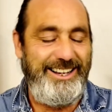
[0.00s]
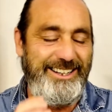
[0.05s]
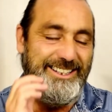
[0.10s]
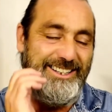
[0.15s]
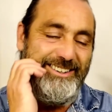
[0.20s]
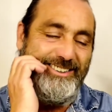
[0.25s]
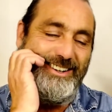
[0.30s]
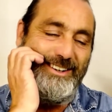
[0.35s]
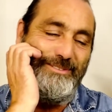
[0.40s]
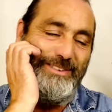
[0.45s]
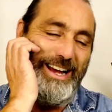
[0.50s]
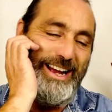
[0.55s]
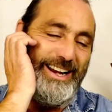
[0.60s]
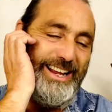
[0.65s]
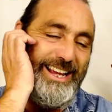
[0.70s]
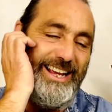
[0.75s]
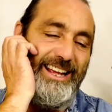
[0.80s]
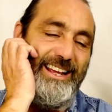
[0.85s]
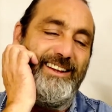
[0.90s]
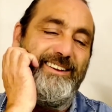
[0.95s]
knew about
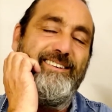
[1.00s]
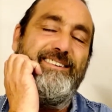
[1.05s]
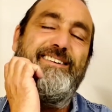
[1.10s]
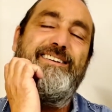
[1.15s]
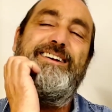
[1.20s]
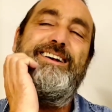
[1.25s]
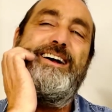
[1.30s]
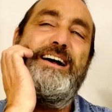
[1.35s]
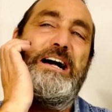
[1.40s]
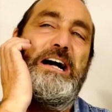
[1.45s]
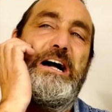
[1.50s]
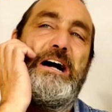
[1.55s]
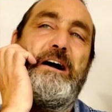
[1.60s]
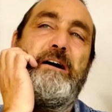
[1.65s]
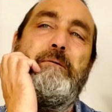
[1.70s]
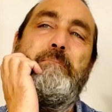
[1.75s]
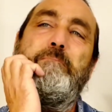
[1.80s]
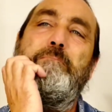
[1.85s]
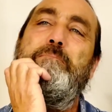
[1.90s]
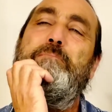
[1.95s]
it.
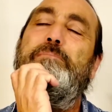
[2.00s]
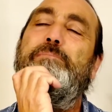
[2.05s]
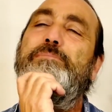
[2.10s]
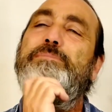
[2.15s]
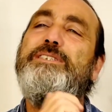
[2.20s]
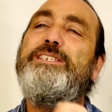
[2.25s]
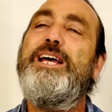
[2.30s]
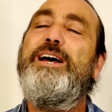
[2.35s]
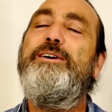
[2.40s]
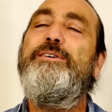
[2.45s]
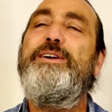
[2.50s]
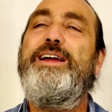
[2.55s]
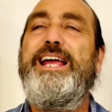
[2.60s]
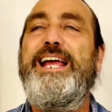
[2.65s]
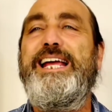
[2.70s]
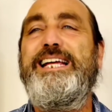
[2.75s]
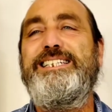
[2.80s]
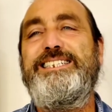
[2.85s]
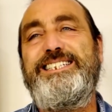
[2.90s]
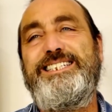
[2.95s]
Um, so
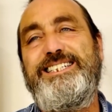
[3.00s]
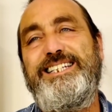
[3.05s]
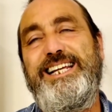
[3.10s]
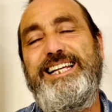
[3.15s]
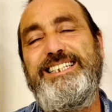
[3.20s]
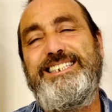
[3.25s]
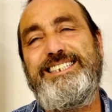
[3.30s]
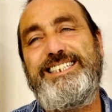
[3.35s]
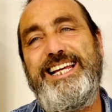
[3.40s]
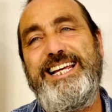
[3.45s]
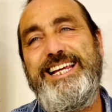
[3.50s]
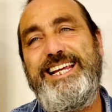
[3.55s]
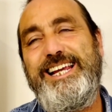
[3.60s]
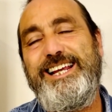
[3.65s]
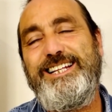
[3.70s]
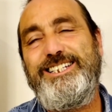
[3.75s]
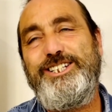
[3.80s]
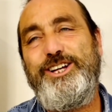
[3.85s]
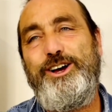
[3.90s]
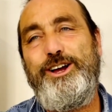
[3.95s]
it's it's
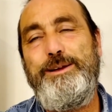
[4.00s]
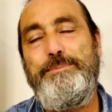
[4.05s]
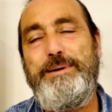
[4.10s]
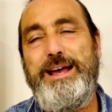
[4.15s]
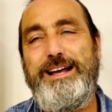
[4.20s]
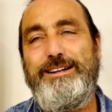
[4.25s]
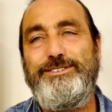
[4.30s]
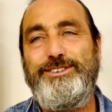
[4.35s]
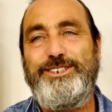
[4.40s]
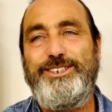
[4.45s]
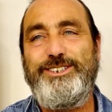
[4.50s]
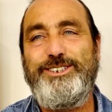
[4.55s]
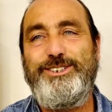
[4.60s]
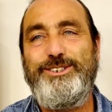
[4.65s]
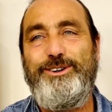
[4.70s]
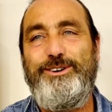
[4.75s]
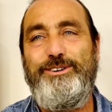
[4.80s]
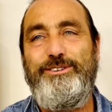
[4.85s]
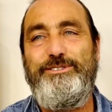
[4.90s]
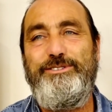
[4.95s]
taking time out to
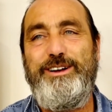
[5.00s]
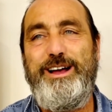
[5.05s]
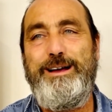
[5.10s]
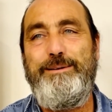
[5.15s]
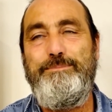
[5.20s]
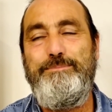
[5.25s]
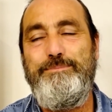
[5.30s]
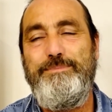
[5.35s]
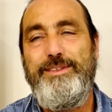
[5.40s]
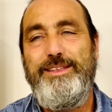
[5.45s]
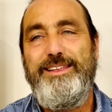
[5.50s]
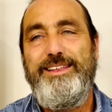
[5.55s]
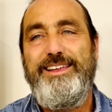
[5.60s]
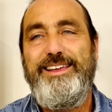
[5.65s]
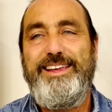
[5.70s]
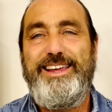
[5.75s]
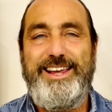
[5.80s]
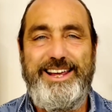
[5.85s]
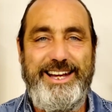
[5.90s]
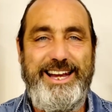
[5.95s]
sort of um,
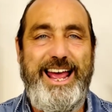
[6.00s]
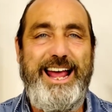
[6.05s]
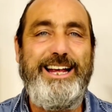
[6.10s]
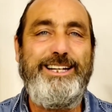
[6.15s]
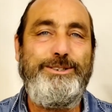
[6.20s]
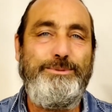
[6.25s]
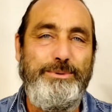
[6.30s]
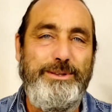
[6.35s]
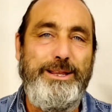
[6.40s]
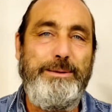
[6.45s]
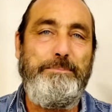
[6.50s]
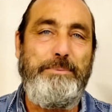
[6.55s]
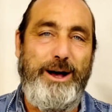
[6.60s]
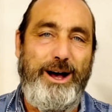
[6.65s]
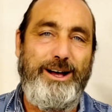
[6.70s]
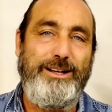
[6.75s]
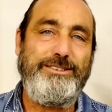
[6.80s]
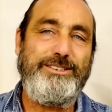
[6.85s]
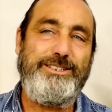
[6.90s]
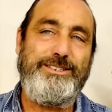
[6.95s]
connect with the
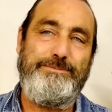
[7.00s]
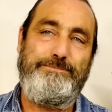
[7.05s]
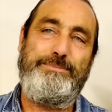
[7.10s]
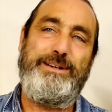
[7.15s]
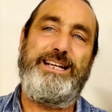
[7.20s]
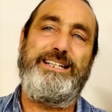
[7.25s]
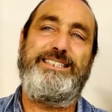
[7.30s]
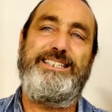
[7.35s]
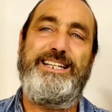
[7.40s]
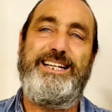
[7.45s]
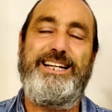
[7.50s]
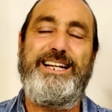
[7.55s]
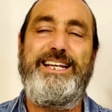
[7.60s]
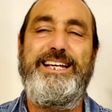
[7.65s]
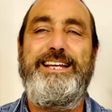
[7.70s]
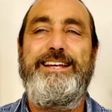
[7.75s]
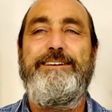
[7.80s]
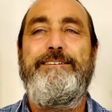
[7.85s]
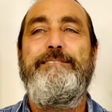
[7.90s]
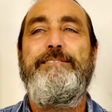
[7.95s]
past,
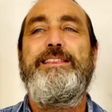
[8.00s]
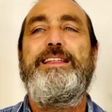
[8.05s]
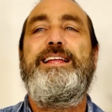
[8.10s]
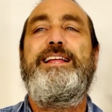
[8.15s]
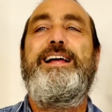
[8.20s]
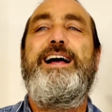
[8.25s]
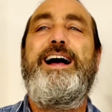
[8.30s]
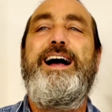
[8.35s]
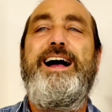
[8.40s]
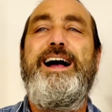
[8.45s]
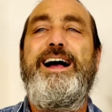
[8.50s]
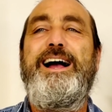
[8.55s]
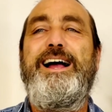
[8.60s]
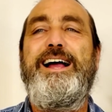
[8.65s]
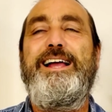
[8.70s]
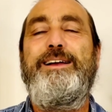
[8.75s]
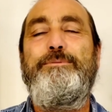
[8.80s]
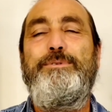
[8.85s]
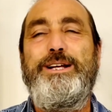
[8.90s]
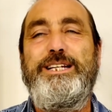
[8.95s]
basically,
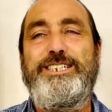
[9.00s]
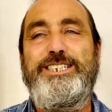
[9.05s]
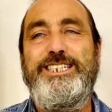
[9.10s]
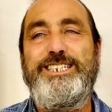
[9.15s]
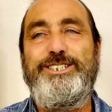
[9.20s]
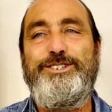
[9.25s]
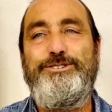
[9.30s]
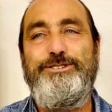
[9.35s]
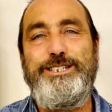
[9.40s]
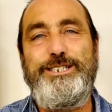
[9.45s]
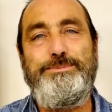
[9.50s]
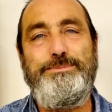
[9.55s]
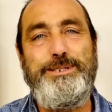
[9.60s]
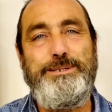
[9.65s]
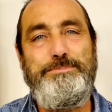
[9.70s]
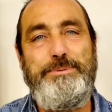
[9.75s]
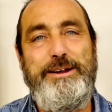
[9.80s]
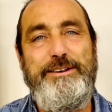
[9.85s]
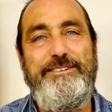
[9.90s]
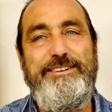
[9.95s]
uh, which is Christmas
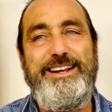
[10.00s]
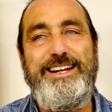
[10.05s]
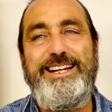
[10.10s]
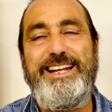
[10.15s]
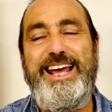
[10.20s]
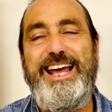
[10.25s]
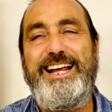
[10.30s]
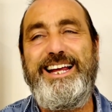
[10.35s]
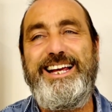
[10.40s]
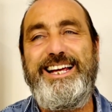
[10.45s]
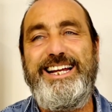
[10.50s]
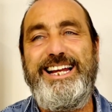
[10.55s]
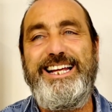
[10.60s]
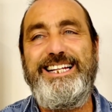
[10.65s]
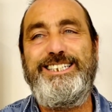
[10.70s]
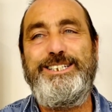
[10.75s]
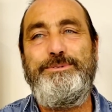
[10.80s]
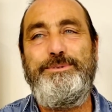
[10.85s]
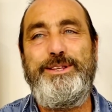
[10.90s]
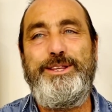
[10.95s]
period and
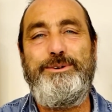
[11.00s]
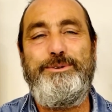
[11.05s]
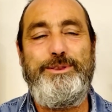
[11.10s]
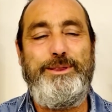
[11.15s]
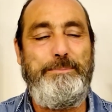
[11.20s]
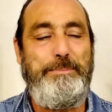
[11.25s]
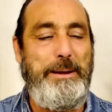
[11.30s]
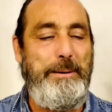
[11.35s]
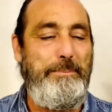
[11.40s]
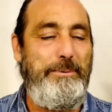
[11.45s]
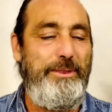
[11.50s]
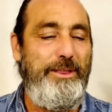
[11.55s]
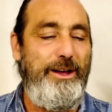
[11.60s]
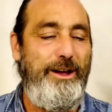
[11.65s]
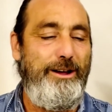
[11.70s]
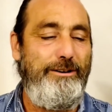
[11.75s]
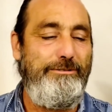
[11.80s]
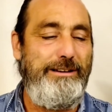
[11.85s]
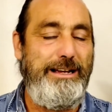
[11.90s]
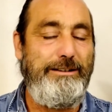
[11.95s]
connecting with all the people that
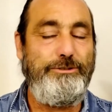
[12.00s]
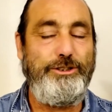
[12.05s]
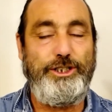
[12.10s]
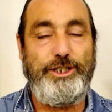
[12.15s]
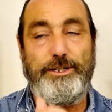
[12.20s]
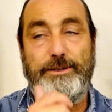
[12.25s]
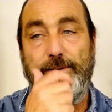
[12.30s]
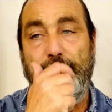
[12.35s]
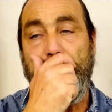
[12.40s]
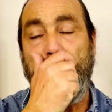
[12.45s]
are around you.